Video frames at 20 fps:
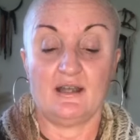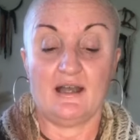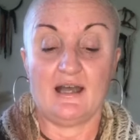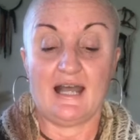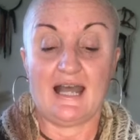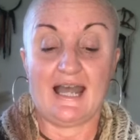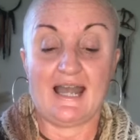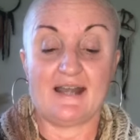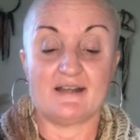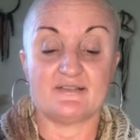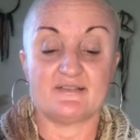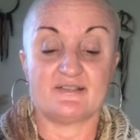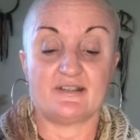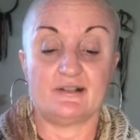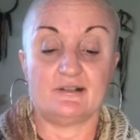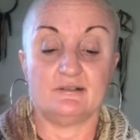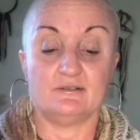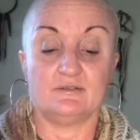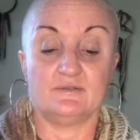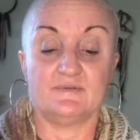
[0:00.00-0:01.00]

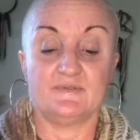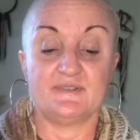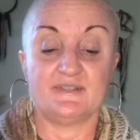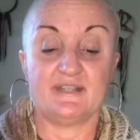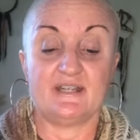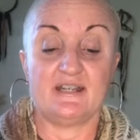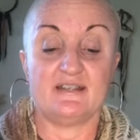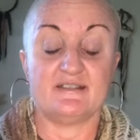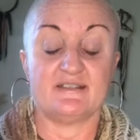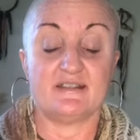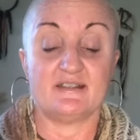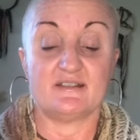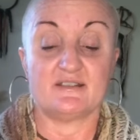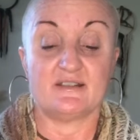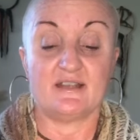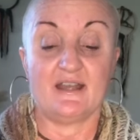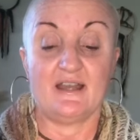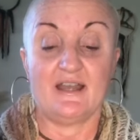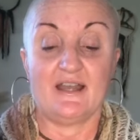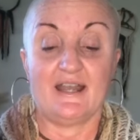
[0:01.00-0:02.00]
ourselves. It is this
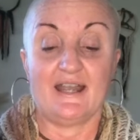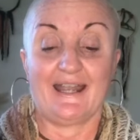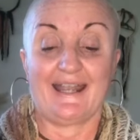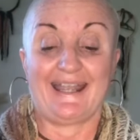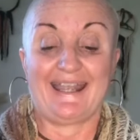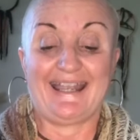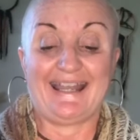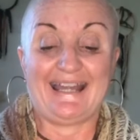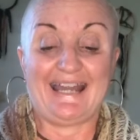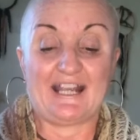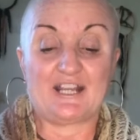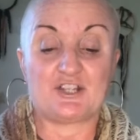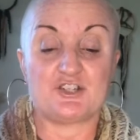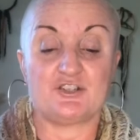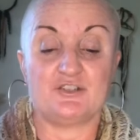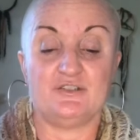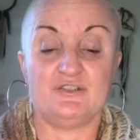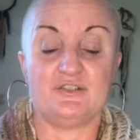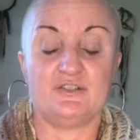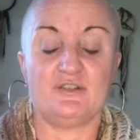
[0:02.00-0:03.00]

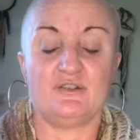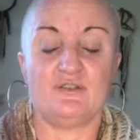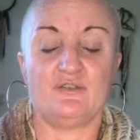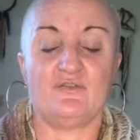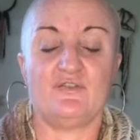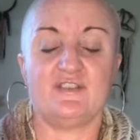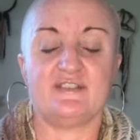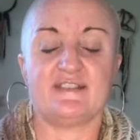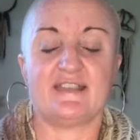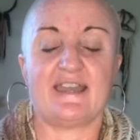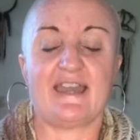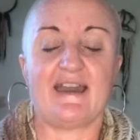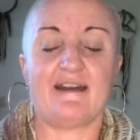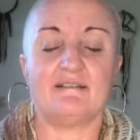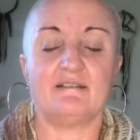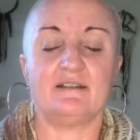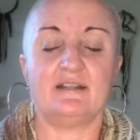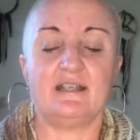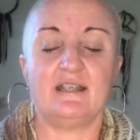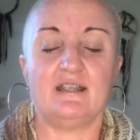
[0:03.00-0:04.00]
connection to the
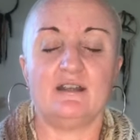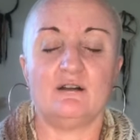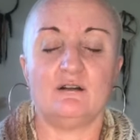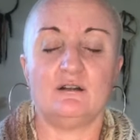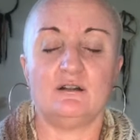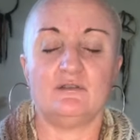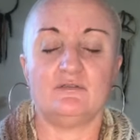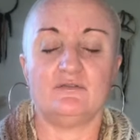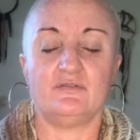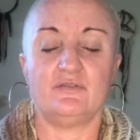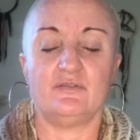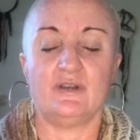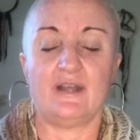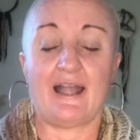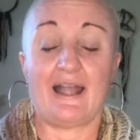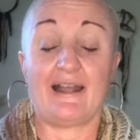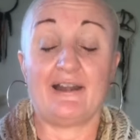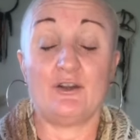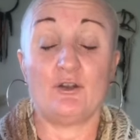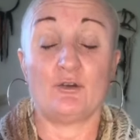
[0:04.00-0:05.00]
physicality of
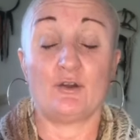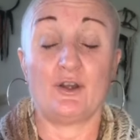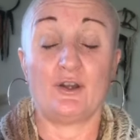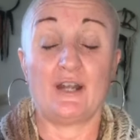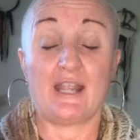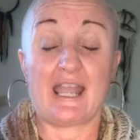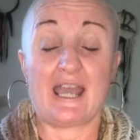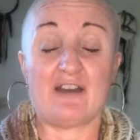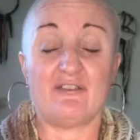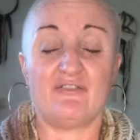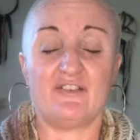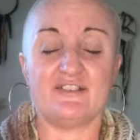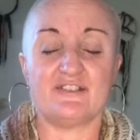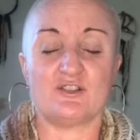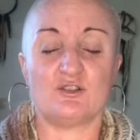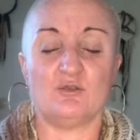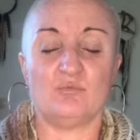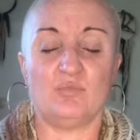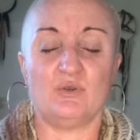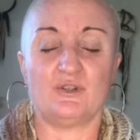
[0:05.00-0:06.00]
not only our
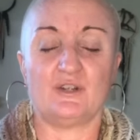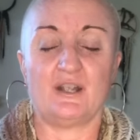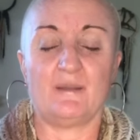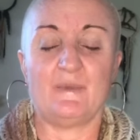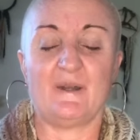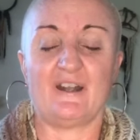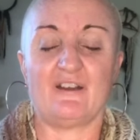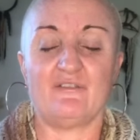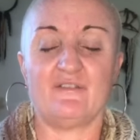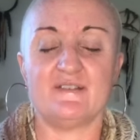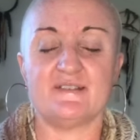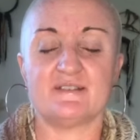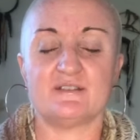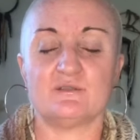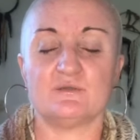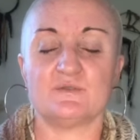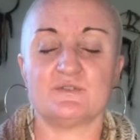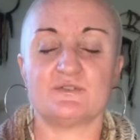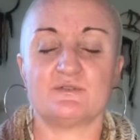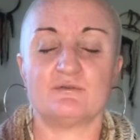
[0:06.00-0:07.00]
physical body, but our
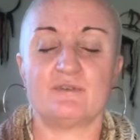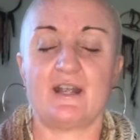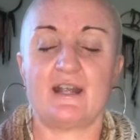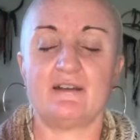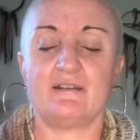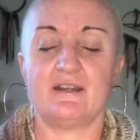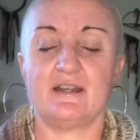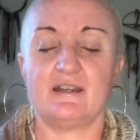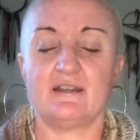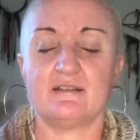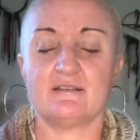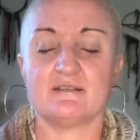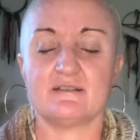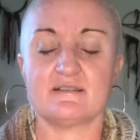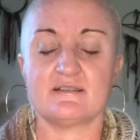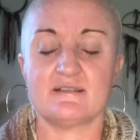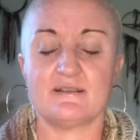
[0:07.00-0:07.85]
physical surroundings.